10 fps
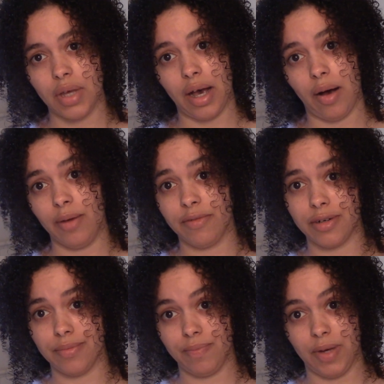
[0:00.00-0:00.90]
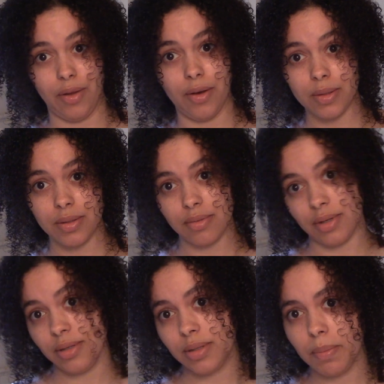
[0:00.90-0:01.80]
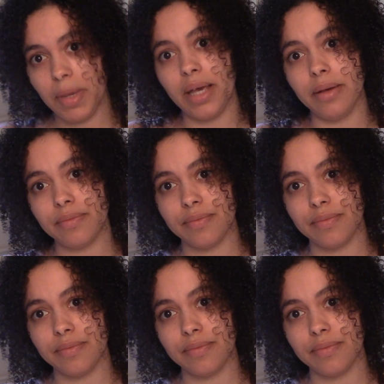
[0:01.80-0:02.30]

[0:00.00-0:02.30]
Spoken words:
However it looks, it's me.